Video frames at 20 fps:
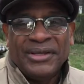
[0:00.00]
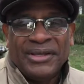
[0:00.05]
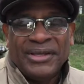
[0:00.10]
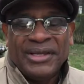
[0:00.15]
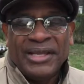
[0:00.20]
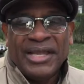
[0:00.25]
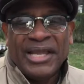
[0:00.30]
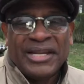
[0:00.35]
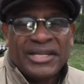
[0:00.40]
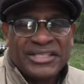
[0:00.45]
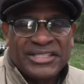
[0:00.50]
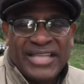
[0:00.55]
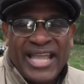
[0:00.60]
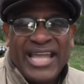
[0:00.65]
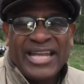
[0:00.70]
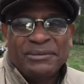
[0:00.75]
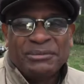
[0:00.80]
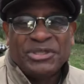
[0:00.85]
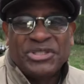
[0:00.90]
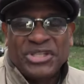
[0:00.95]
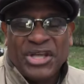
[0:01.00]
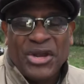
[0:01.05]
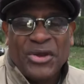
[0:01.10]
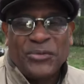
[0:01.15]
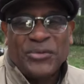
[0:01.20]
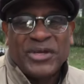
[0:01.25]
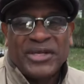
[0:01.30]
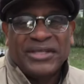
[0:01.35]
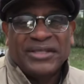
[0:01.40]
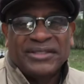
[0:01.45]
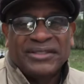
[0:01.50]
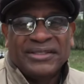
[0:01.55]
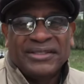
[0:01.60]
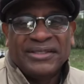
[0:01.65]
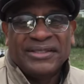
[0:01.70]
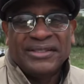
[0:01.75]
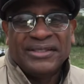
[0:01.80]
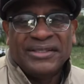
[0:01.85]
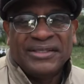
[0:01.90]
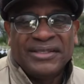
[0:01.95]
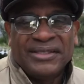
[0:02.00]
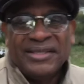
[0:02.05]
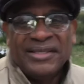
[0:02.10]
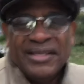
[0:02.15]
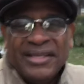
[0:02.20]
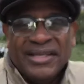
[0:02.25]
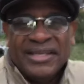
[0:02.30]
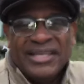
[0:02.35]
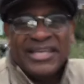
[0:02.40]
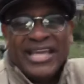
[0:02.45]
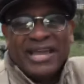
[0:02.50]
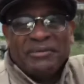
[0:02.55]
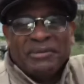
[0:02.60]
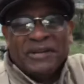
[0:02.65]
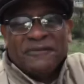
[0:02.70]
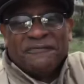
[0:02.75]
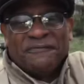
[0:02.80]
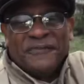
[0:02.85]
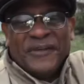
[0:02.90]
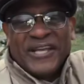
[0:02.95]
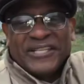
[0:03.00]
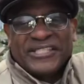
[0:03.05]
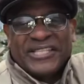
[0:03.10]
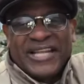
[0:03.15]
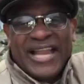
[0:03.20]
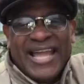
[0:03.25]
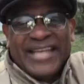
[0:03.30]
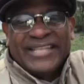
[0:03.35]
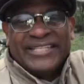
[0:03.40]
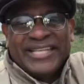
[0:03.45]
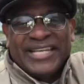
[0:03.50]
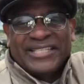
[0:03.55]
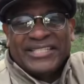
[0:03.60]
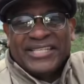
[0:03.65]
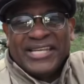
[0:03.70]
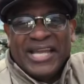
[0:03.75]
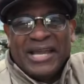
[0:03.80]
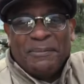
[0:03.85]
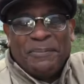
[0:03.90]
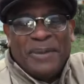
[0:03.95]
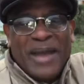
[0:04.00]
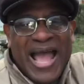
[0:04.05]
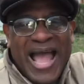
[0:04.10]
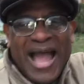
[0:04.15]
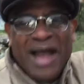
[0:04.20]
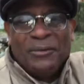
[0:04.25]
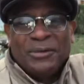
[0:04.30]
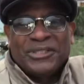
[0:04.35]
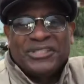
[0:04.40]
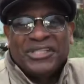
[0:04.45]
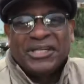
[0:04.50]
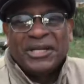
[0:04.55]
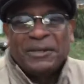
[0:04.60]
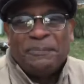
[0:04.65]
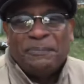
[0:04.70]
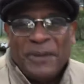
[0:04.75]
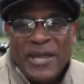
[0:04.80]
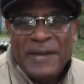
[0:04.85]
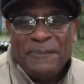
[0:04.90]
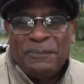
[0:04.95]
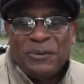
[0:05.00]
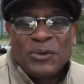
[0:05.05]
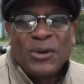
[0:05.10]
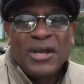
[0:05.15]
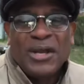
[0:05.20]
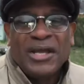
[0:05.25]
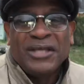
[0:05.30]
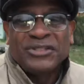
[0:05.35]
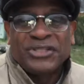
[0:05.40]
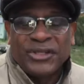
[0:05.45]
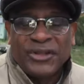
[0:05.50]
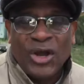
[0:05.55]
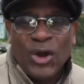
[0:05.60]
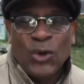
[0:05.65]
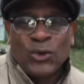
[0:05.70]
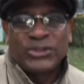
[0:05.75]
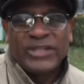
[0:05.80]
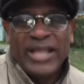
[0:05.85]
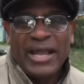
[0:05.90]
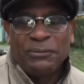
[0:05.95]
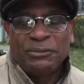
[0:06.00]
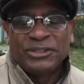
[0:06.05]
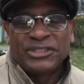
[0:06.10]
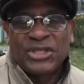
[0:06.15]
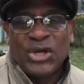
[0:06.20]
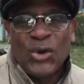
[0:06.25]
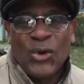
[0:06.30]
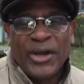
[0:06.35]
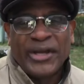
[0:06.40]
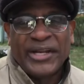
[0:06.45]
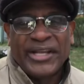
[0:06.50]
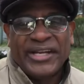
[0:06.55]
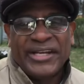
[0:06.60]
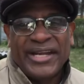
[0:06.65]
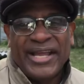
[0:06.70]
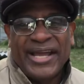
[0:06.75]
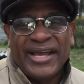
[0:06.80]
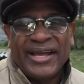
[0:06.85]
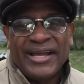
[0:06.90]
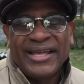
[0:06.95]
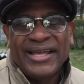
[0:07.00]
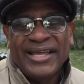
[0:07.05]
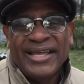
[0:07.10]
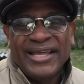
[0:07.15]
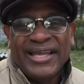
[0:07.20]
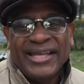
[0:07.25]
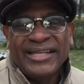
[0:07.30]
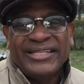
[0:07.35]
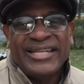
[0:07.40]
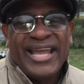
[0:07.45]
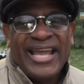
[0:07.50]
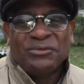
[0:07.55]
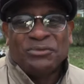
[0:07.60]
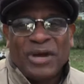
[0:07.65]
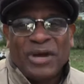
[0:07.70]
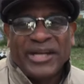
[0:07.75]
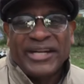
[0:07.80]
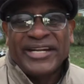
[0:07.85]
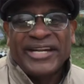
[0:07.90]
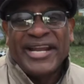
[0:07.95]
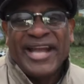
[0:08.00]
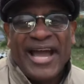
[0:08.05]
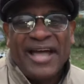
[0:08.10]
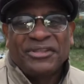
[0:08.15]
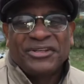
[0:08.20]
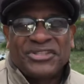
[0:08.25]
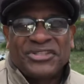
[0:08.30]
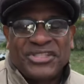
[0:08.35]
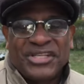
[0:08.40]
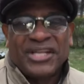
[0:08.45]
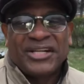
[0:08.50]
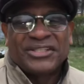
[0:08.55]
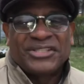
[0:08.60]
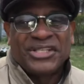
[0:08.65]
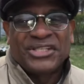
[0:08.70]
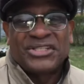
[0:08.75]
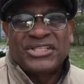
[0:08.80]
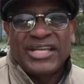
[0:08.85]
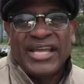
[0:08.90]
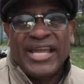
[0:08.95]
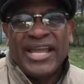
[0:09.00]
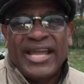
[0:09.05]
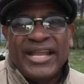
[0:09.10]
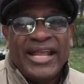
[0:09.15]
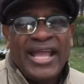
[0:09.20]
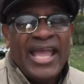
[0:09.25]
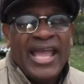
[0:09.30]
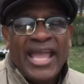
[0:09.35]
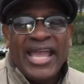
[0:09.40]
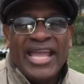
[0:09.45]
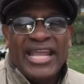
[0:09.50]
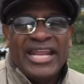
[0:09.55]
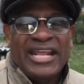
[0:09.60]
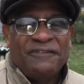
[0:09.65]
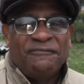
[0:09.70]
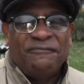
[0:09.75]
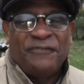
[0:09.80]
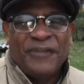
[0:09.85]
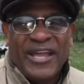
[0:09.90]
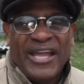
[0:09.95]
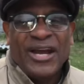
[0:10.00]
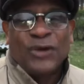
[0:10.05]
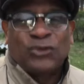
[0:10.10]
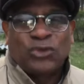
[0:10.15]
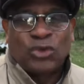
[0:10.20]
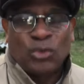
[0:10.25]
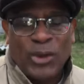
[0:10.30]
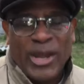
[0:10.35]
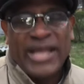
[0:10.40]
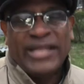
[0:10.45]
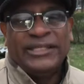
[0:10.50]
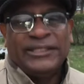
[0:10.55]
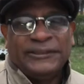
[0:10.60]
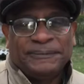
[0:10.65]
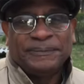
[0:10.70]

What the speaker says: in the state of Missouri, giving a fist like this here, power to the people, to those that was going in there. Then one of the other senators said he didn't feel threatened.